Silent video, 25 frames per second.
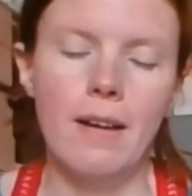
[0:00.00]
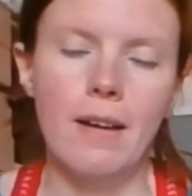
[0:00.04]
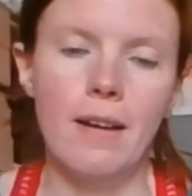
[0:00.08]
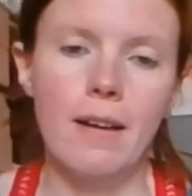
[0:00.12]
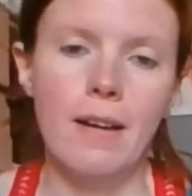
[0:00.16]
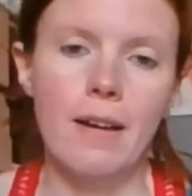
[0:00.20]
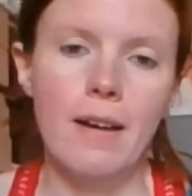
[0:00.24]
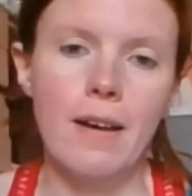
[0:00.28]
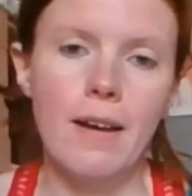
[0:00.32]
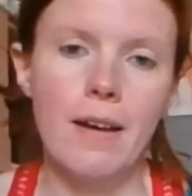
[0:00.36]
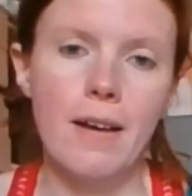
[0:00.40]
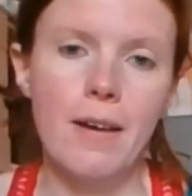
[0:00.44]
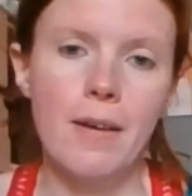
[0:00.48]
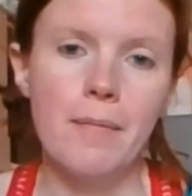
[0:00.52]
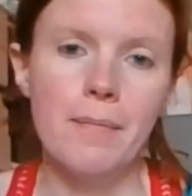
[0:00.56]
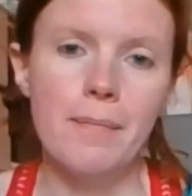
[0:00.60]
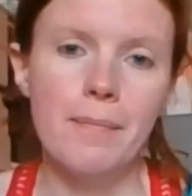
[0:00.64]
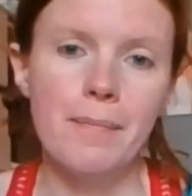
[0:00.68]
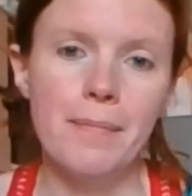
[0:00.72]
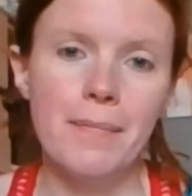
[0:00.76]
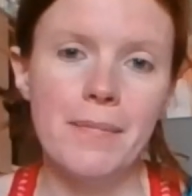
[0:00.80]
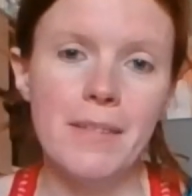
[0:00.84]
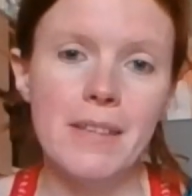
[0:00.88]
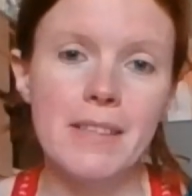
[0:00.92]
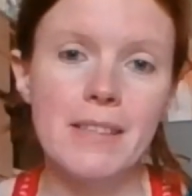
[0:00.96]

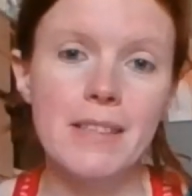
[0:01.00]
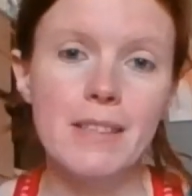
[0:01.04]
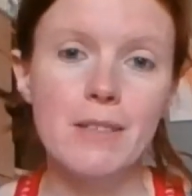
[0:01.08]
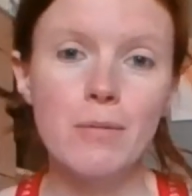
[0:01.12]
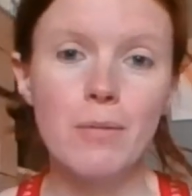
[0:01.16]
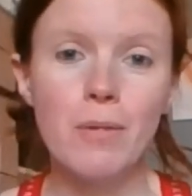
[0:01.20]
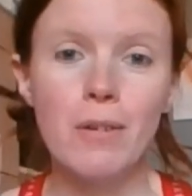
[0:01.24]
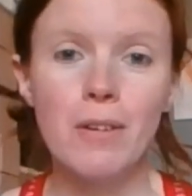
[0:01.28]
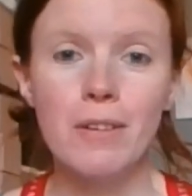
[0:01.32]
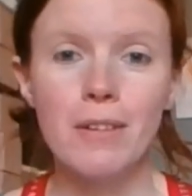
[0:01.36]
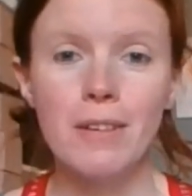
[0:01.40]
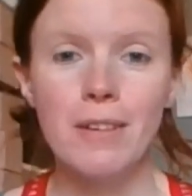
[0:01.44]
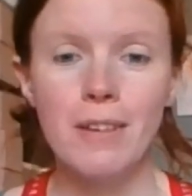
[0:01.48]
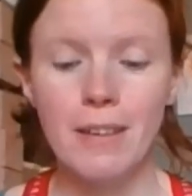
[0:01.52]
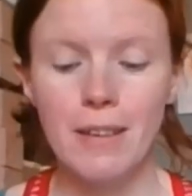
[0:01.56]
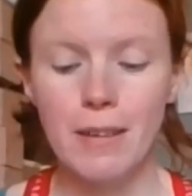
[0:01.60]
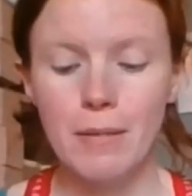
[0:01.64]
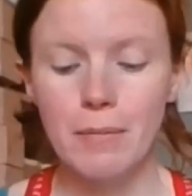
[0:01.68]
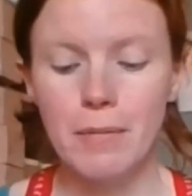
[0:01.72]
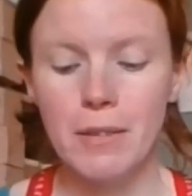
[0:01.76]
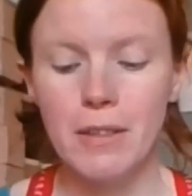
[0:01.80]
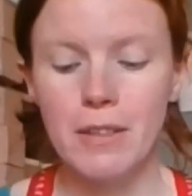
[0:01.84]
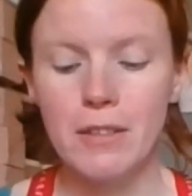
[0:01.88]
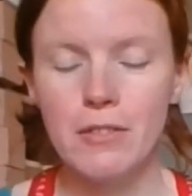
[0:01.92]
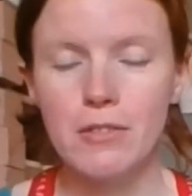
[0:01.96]
this is what
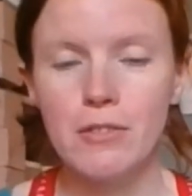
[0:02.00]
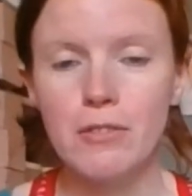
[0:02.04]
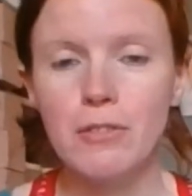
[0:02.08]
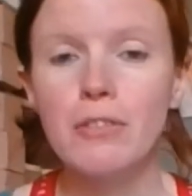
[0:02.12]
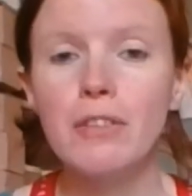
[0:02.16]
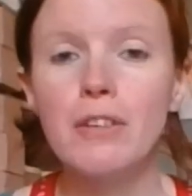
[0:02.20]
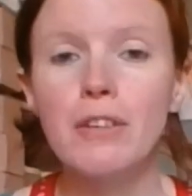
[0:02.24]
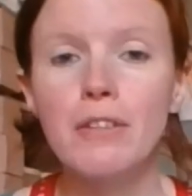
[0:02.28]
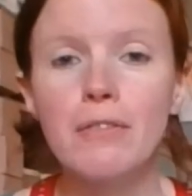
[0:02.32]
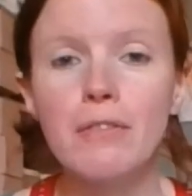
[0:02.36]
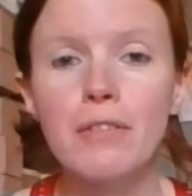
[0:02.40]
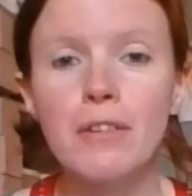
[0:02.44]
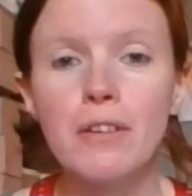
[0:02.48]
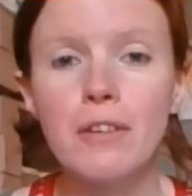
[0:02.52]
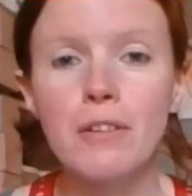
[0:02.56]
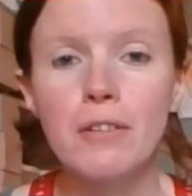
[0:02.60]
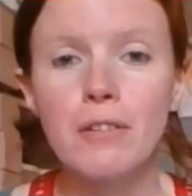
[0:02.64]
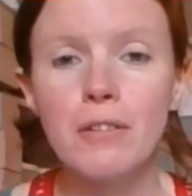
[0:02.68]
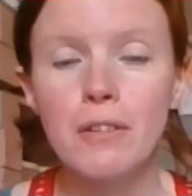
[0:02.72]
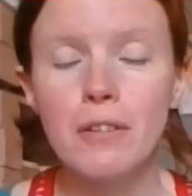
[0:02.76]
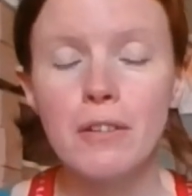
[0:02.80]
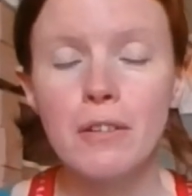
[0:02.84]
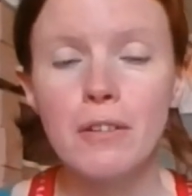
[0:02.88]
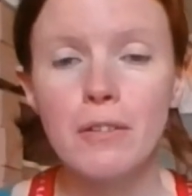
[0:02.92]
I'm going to show you for your